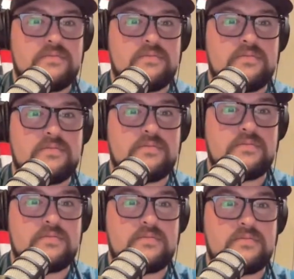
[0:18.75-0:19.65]
Stop.
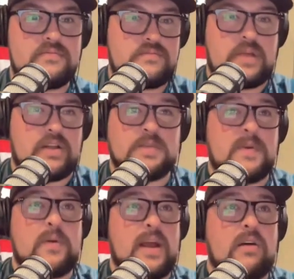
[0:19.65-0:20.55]
Like, let's
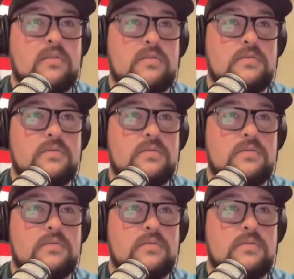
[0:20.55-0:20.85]
be real.